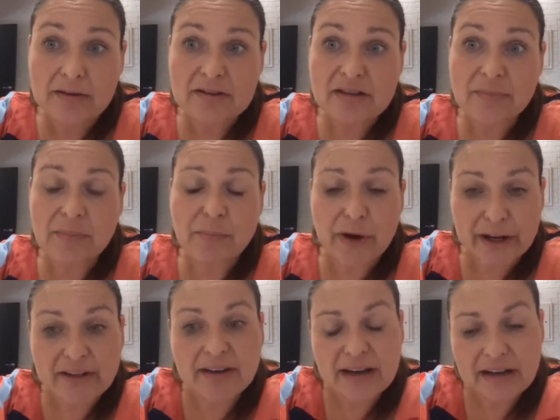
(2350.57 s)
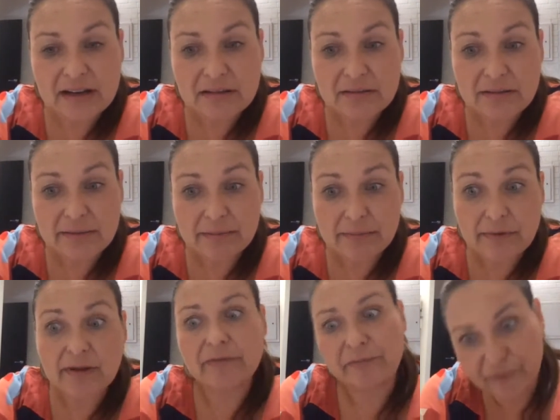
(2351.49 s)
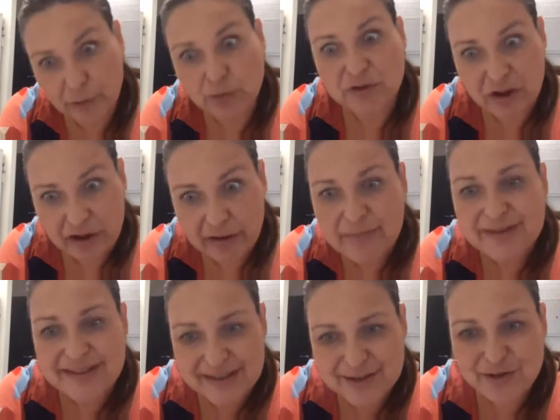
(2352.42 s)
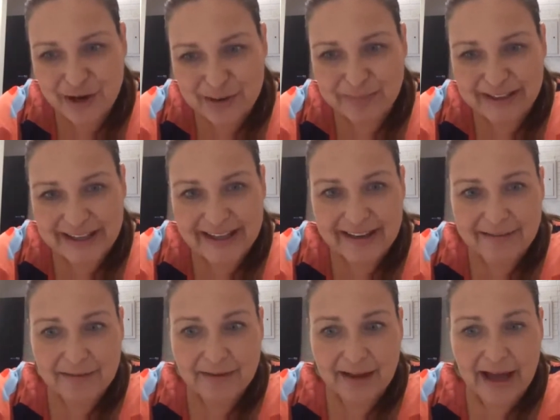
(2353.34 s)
To be pregnant in full term is extremely